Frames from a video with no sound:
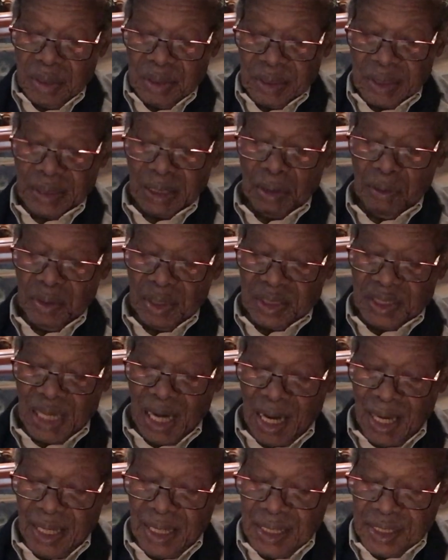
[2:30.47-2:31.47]
that I will
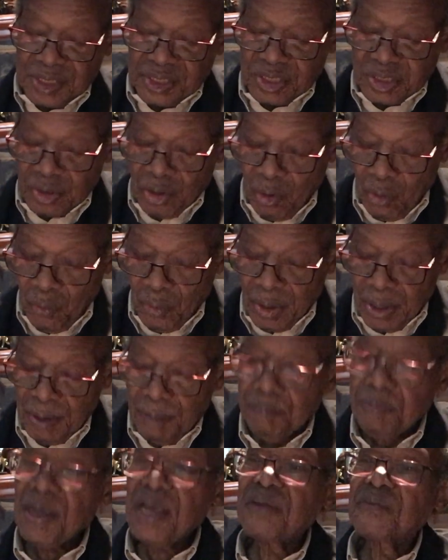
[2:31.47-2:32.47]
die a slow
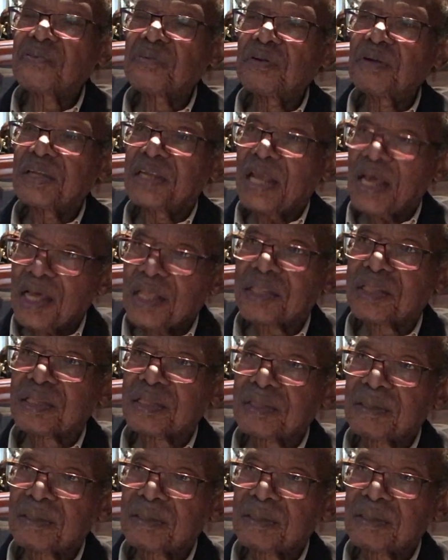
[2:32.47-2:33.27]
and painful death.